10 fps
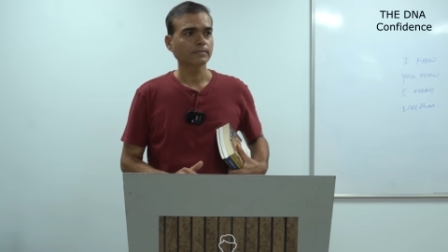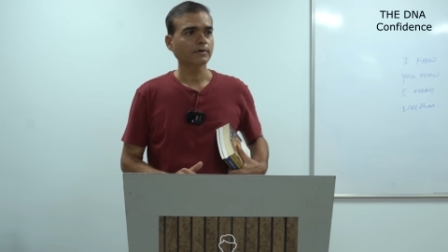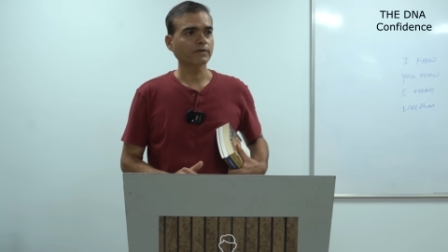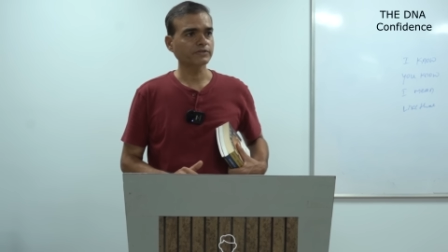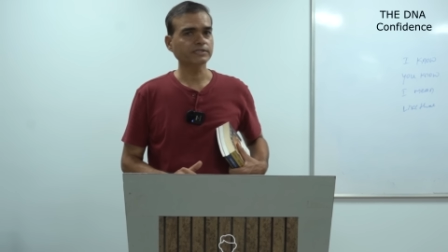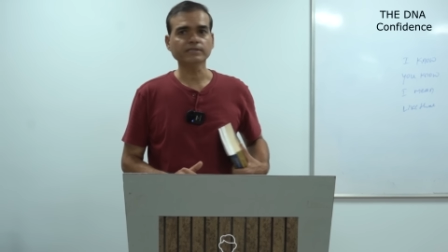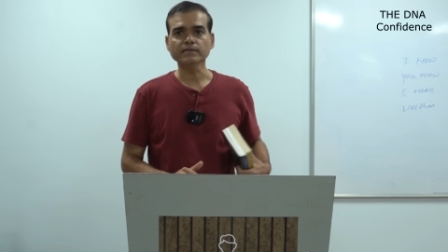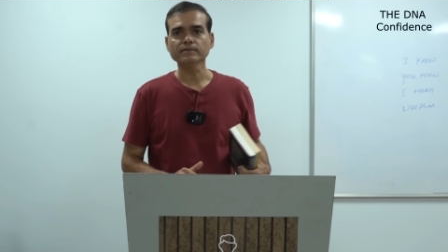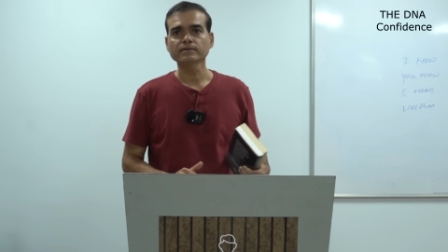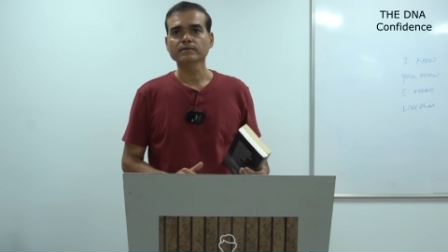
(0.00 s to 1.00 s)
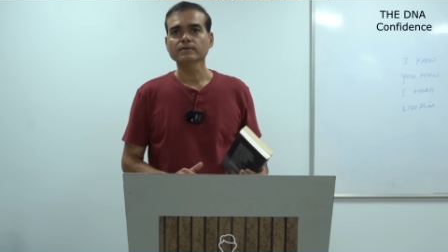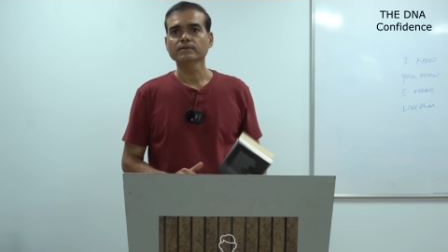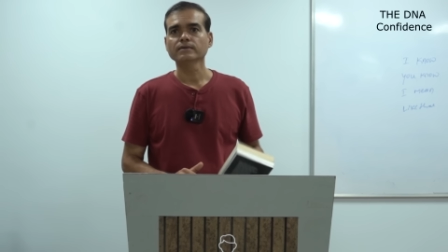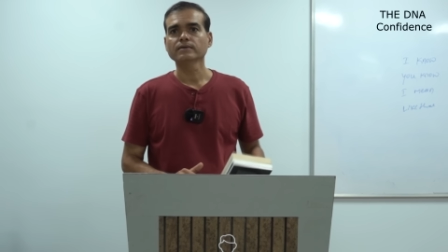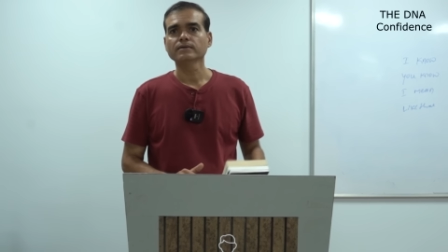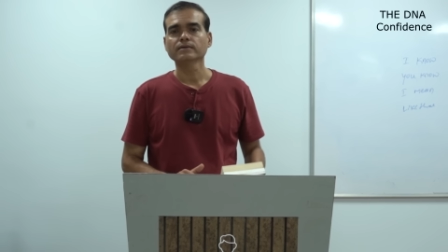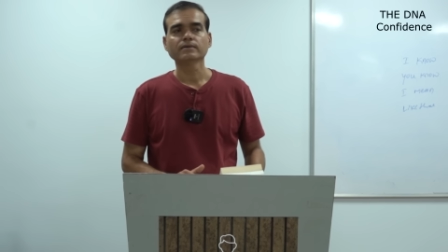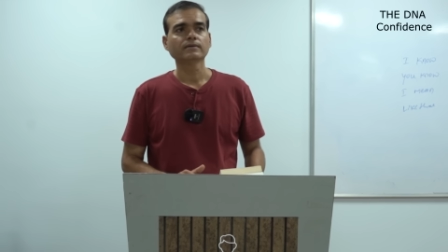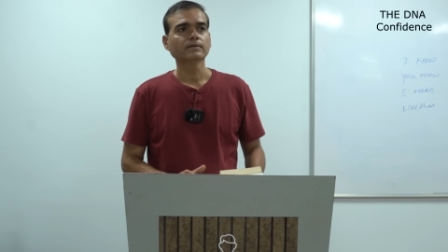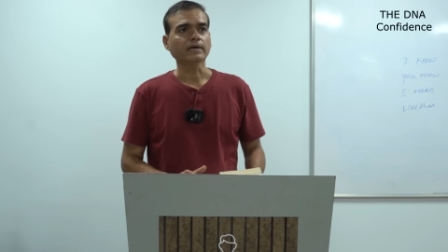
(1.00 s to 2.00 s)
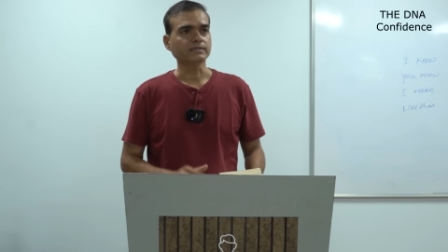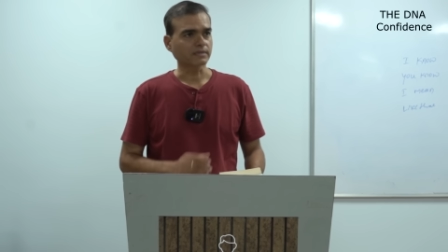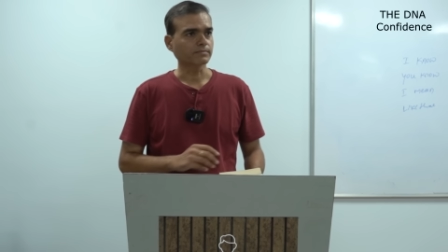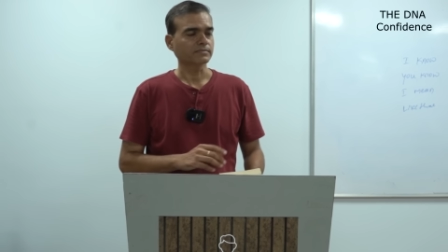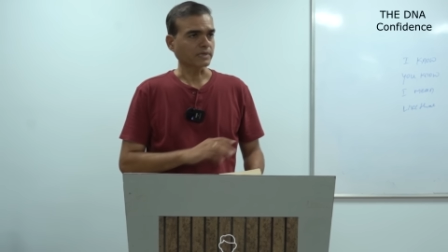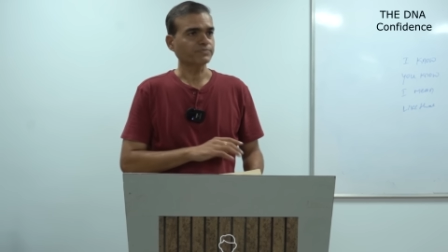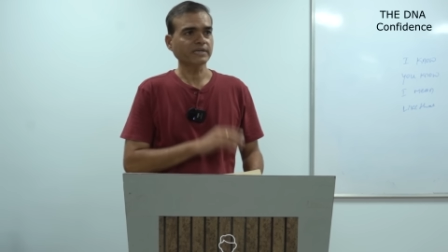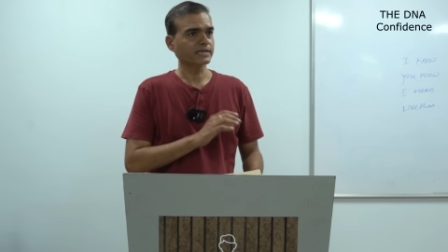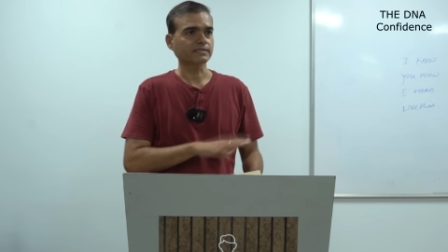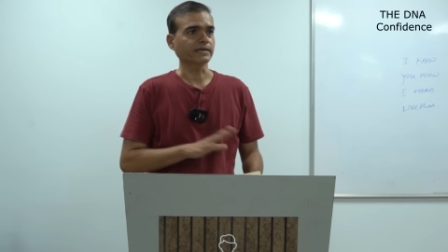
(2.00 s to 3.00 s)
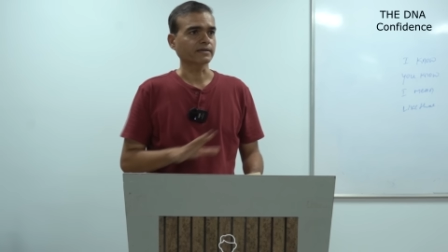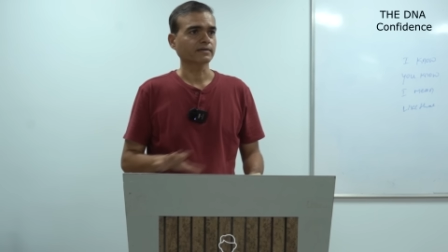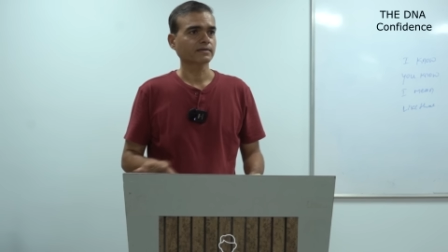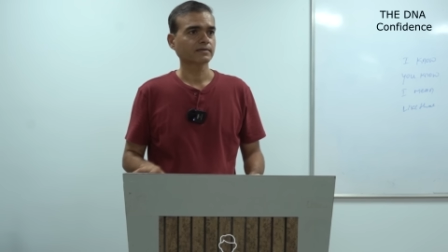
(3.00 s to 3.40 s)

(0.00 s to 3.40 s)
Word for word: All of you seen that? And some, something is there.